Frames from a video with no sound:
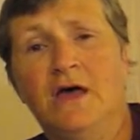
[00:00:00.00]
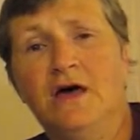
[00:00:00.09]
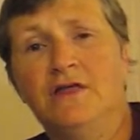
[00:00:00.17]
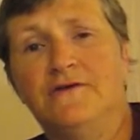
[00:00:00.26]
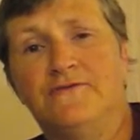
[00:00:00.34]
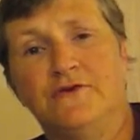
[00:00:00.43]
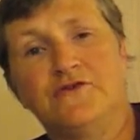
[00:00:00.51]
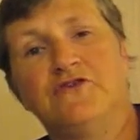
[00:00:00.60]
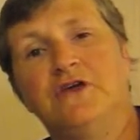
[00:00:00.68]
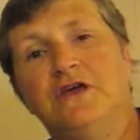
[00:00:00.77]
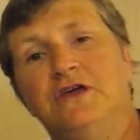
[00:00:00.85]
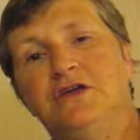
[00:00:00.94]
The first
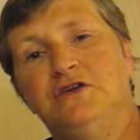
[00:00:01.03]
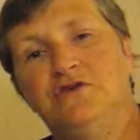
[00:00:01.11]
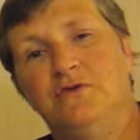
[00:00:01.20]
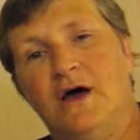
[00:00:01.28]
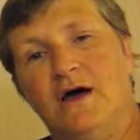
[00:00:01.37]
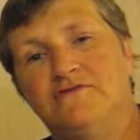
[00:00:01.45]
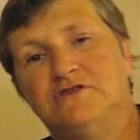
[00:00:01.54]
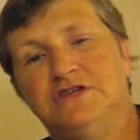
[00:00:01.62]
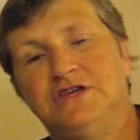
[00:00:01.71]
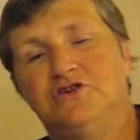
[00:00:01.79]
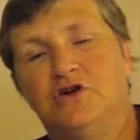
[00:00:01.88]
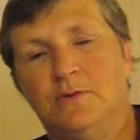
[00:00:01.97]
thing you have to
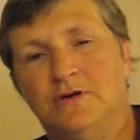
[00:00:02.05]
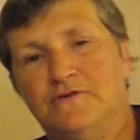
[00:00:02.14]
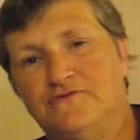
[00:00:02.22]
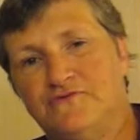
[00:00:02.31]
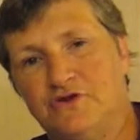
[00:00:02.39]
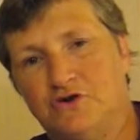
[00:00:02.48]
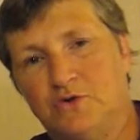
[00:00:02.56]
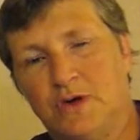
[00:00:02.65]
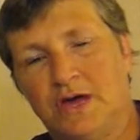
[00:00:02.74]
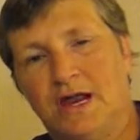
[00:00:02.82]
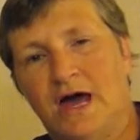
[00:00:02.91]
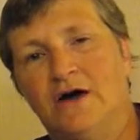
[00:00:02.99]
determine if you're
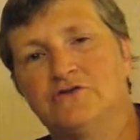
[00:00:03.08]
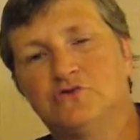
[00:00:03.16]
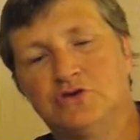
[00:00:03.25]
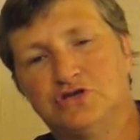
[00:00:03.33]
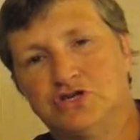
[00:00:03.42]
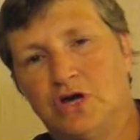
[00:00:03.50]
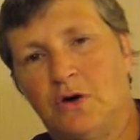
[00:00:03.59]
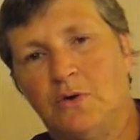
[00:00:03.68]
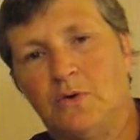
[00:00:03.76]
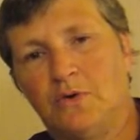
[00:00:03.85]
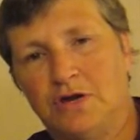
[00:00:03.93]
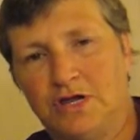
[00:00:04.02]
doing an outdoor
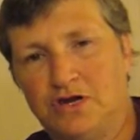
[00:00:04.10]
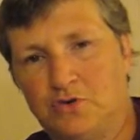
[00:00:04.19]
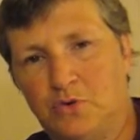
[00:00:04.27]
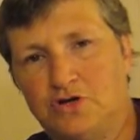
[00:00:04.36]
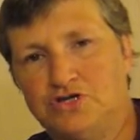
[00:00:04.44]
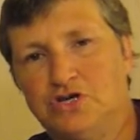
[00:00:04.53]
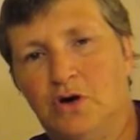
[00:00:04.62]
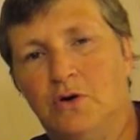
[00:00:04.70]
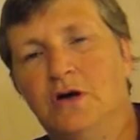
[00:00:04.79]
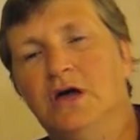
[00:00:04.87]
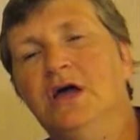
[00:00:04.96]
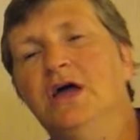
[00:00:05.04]
show or an indoor show.
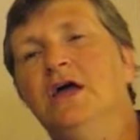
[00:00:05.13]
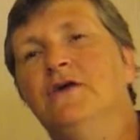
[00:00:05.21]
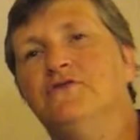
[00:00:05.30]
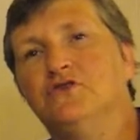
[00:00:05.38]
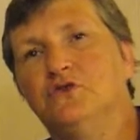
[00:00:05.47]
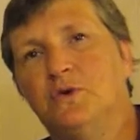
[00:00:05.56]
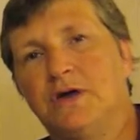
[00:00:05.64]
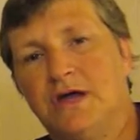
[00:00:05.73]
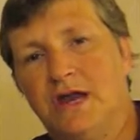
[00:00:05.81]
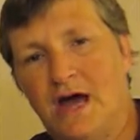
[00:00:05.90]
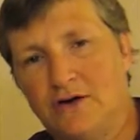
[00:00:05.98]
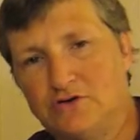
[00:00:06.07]
If you're doing
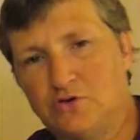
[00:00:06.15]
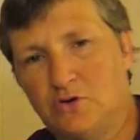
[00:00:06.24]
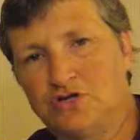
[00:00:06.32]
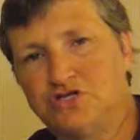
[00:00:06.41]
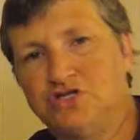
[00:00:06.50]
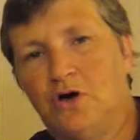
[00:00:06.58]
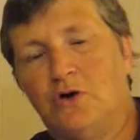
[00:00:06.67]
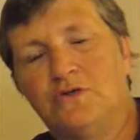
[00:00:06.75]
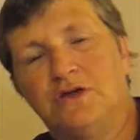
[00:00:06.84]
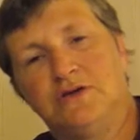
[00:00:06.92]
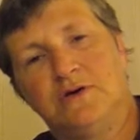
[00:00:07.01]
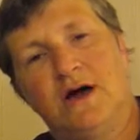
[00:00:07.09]
an outdoor show,
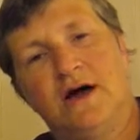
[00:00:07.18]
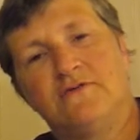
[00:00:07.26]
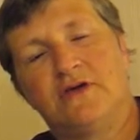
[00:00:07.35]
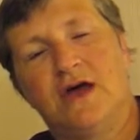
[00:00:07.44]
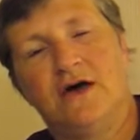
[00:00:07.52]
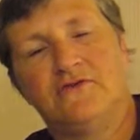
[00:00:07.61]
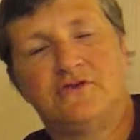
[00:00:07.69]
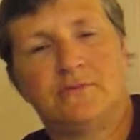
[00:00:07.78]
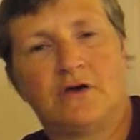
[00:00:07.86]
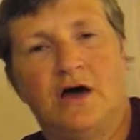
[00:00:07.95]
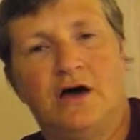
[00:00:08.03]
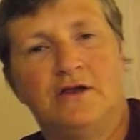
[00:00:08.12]
then you have to have
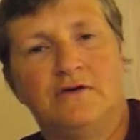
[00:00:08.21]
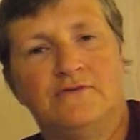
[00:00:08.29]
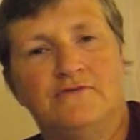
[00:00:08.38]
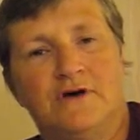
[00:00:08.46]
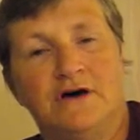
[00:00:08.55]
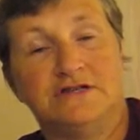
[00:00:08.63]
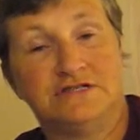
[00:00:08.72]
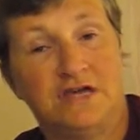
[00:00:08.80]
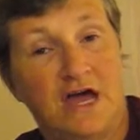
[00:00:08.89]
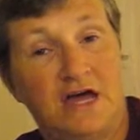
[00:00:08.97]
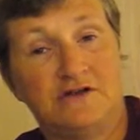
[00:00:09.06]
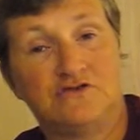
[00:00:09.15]
some kind of
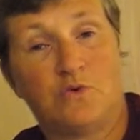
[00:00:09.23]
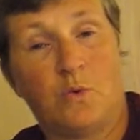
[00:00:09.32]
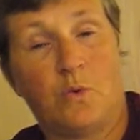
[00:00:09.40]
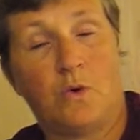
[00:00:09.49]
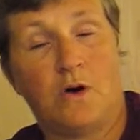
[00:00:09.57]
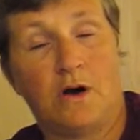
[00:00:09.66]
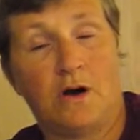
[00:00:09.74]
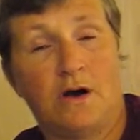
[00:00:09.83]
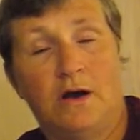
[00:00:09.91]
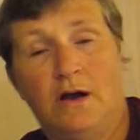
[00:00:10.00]
tent or